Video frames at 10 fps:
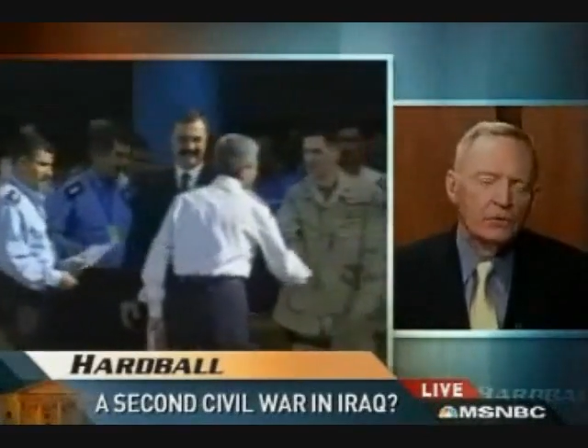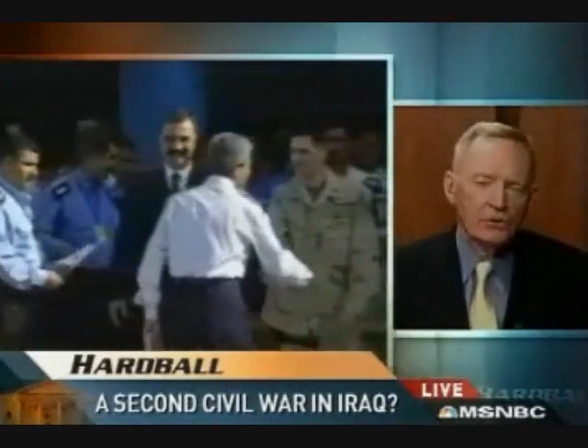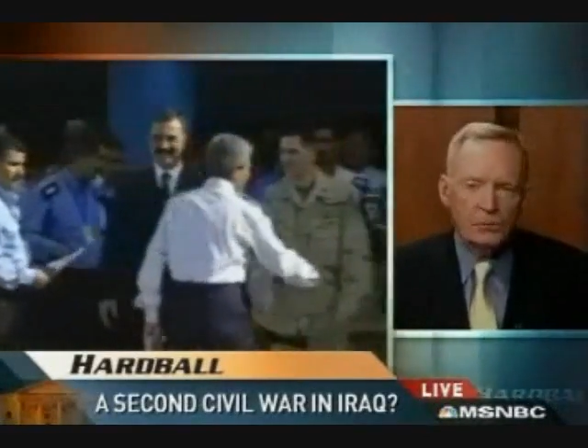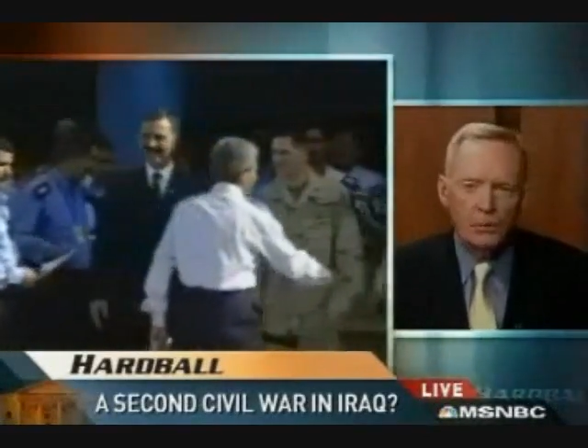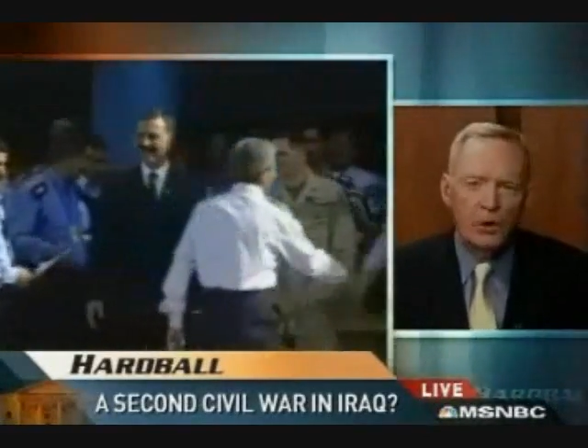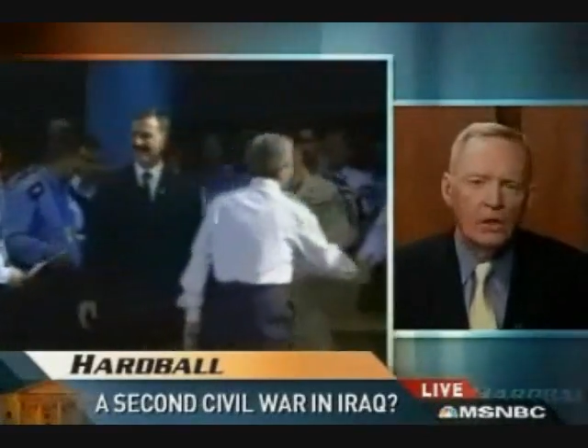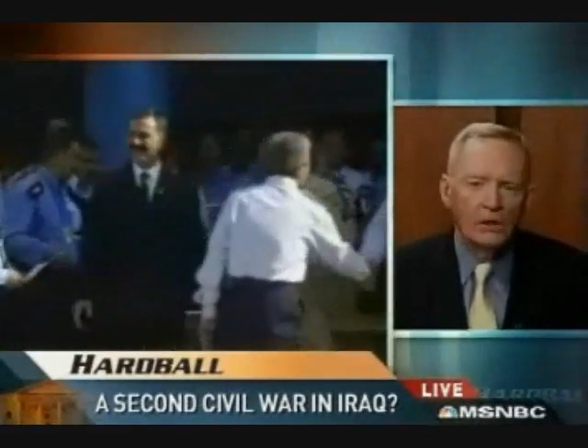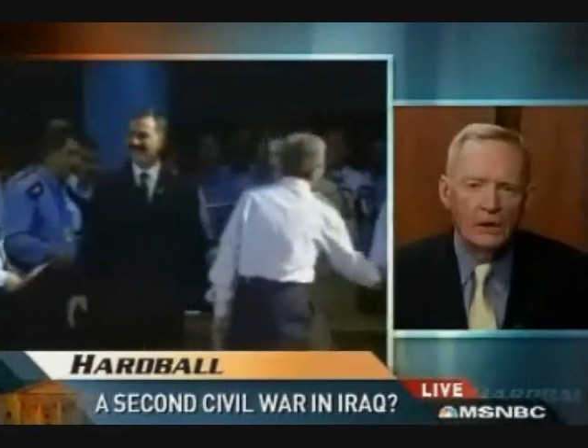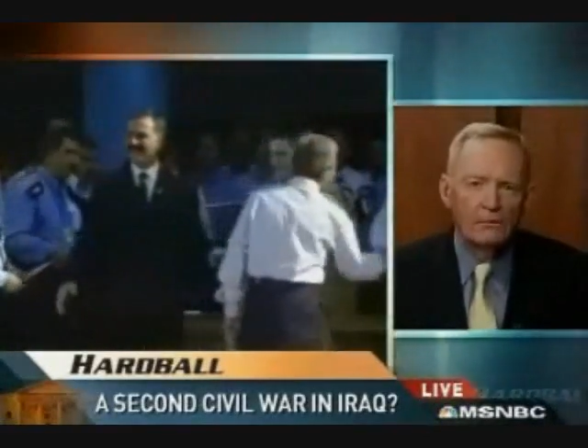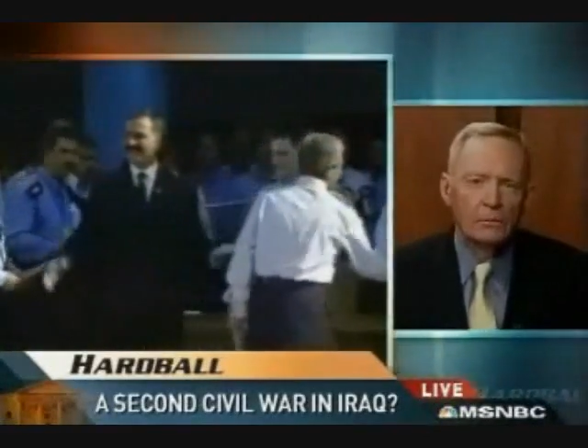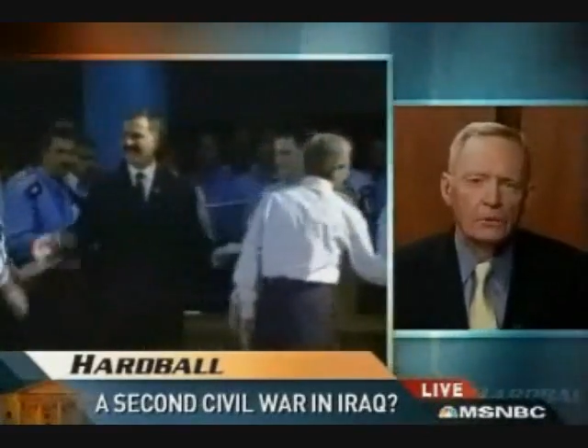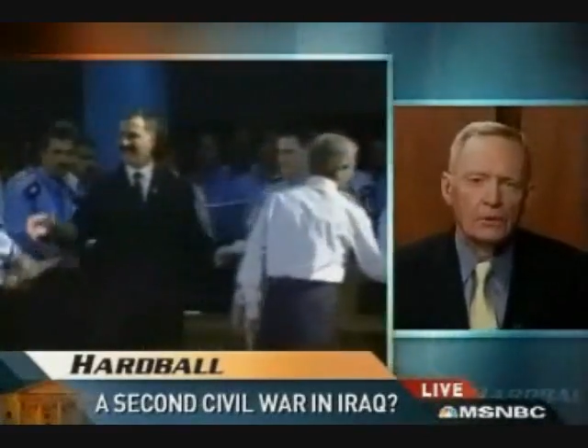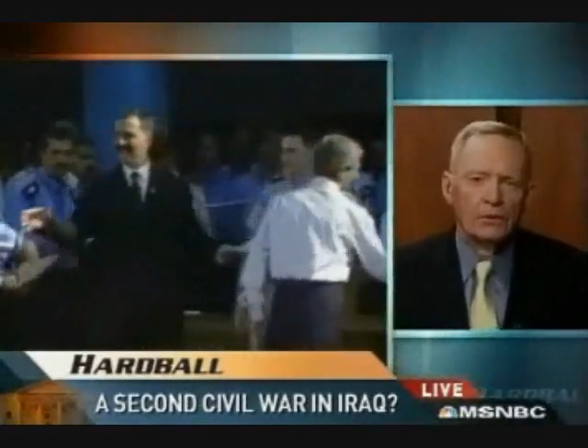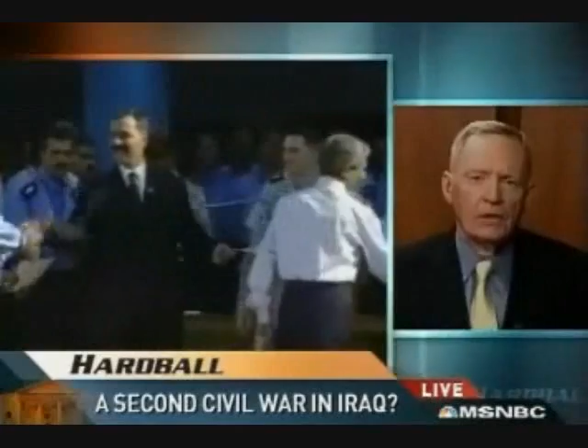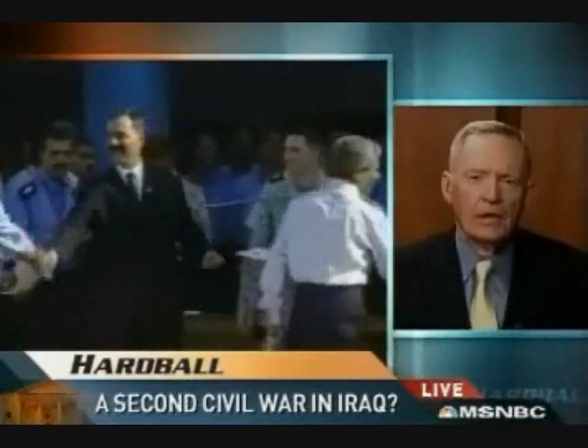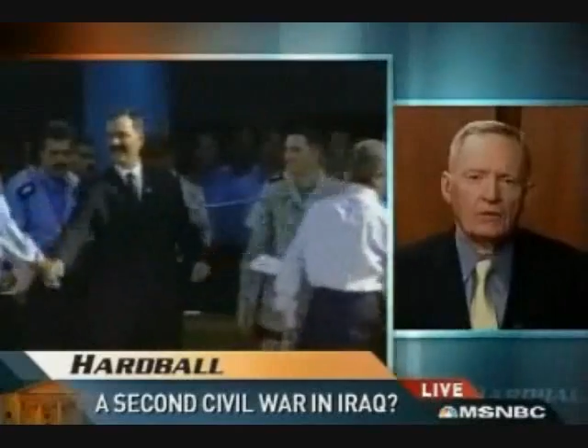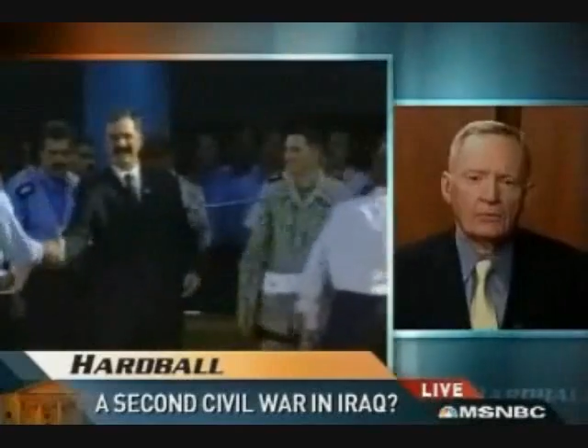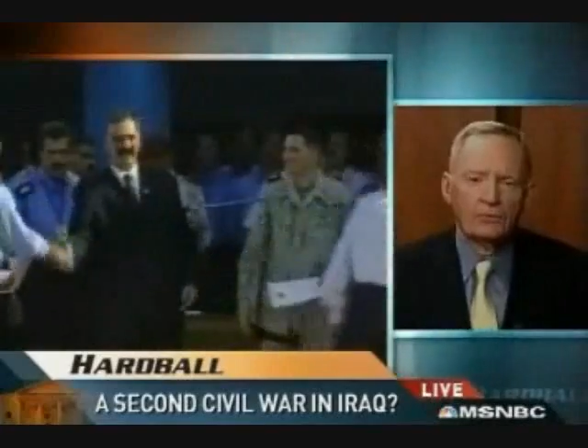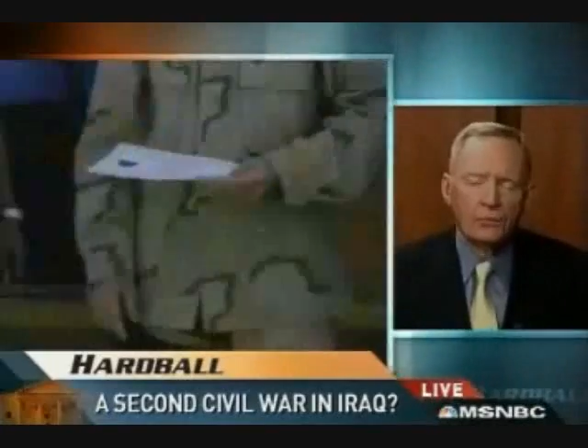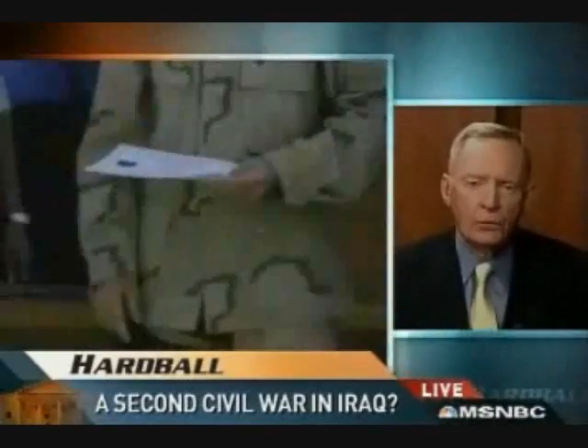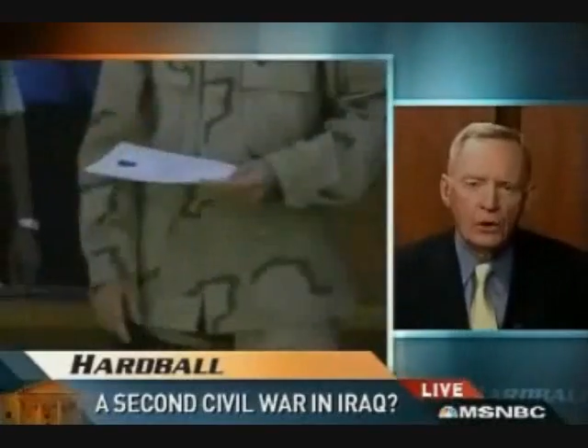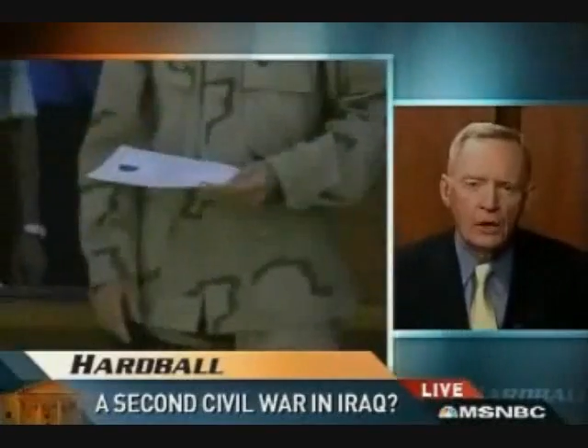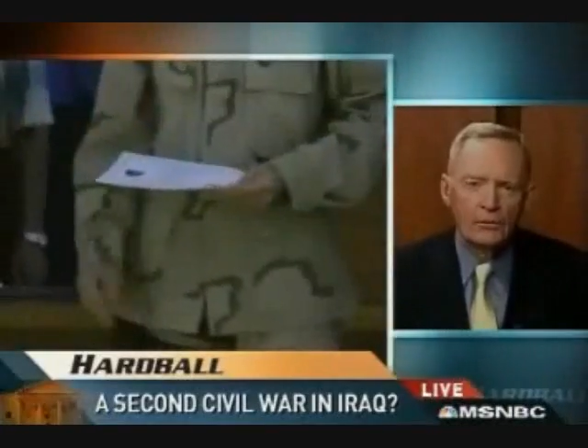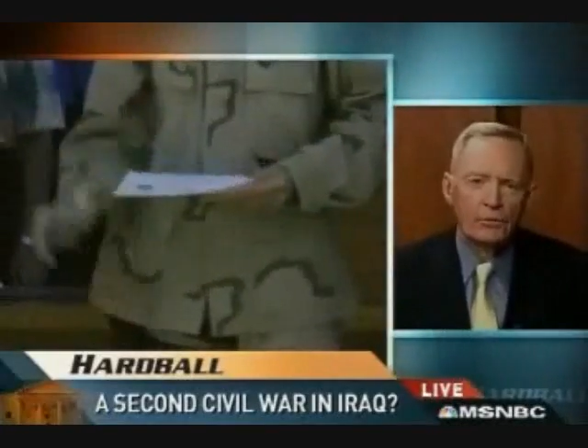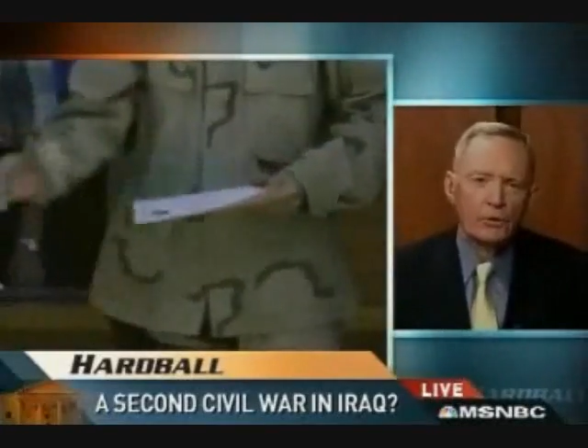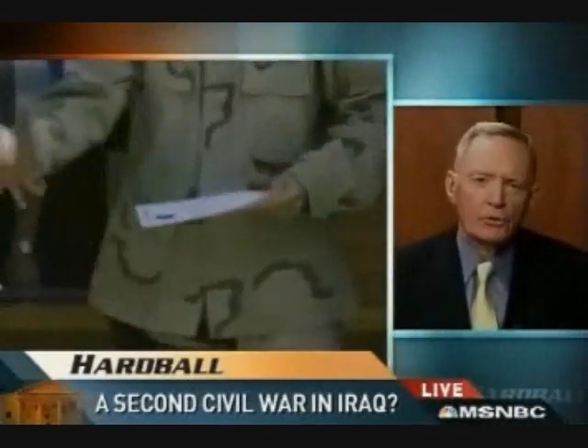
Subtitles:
the small level where you're down to 400